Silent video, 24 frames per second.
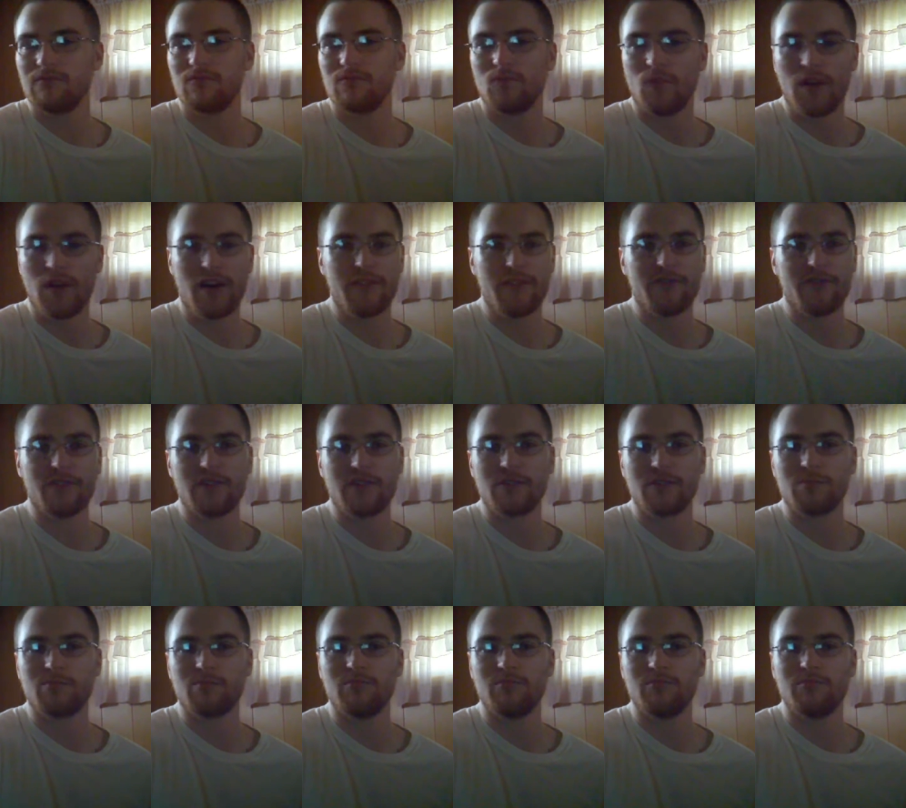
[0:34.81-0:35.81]

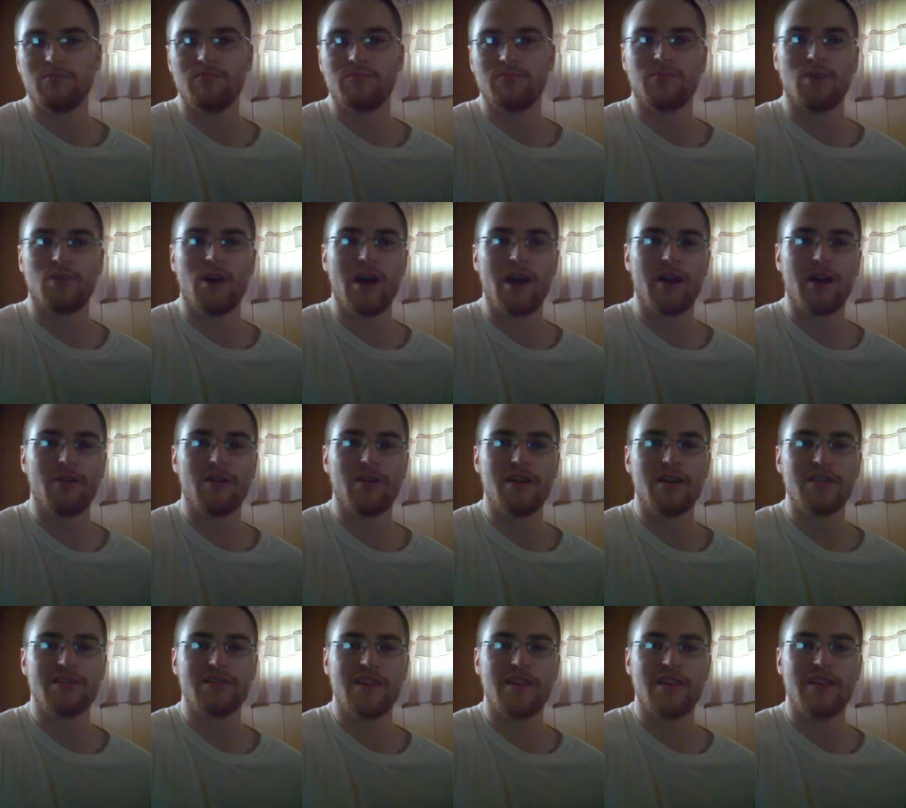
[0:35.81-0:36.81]
whatever
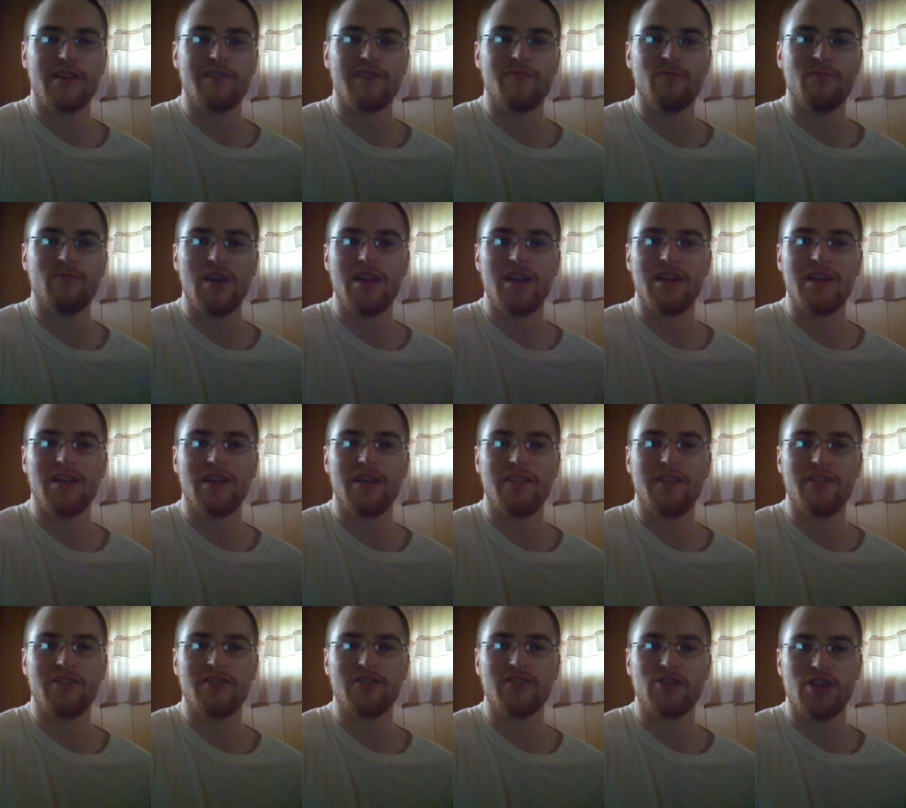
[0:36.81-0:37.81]
progress they've made on
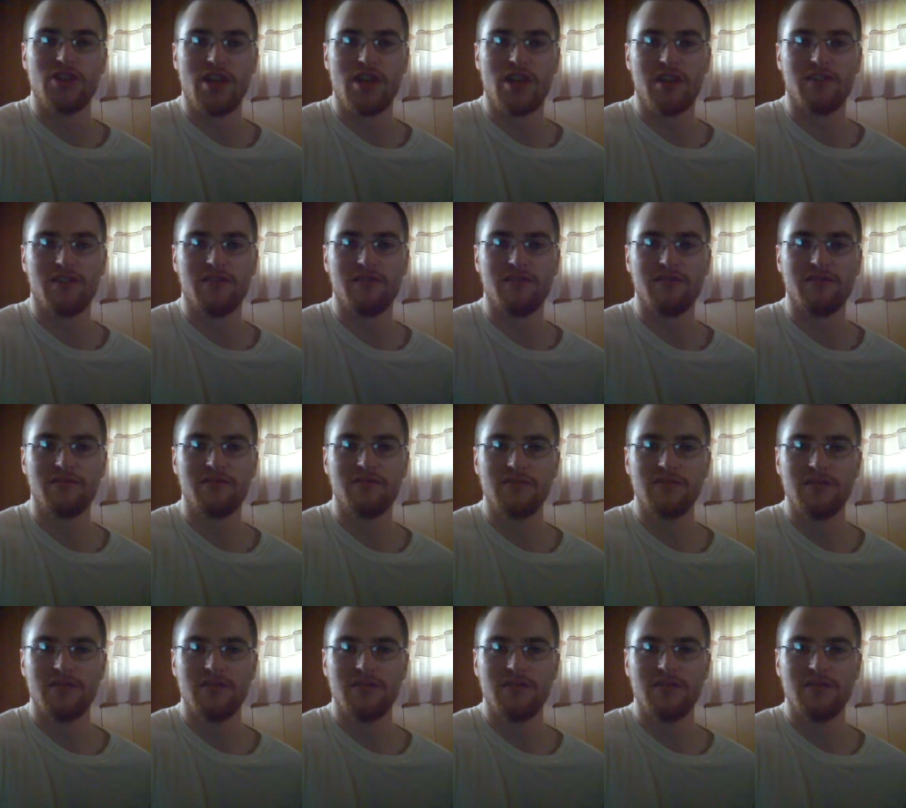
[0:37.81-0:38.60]
their channel.